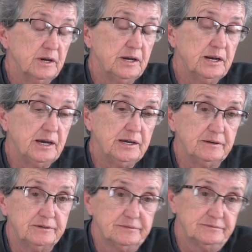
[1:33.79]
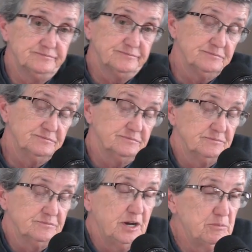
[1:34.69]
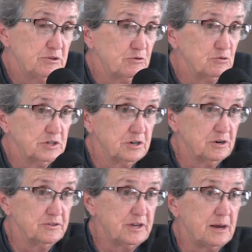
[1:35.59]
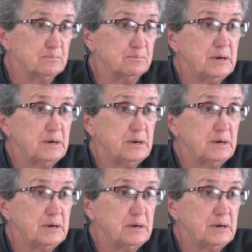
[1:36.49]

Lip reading: and I got my throat cut on that. But